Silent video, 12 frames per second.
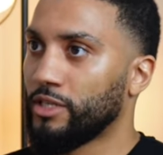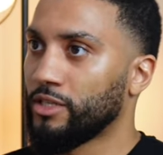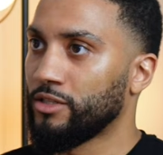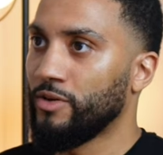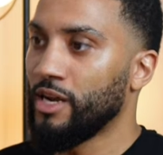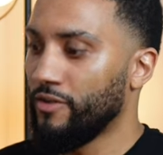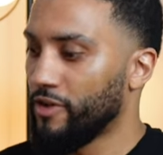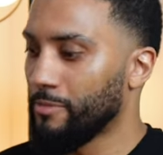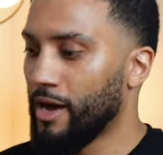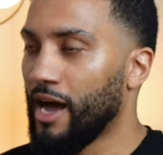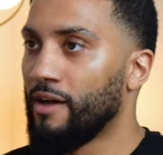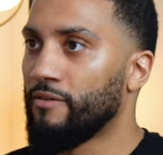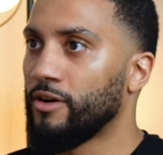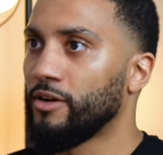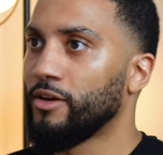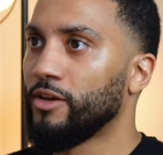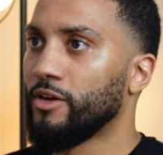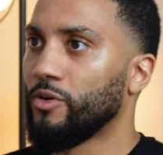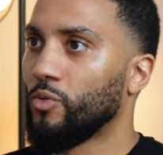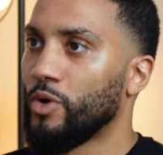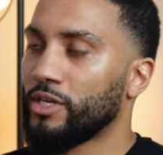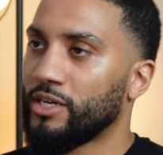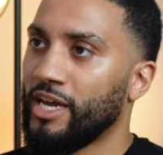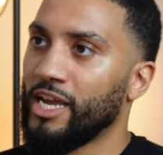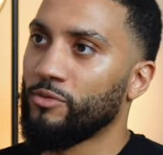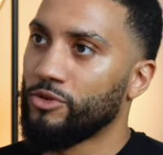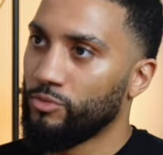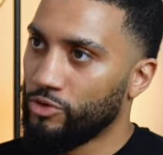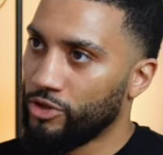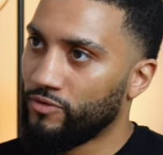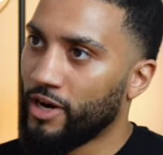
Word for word: that doesn't know anything about either, which lane would you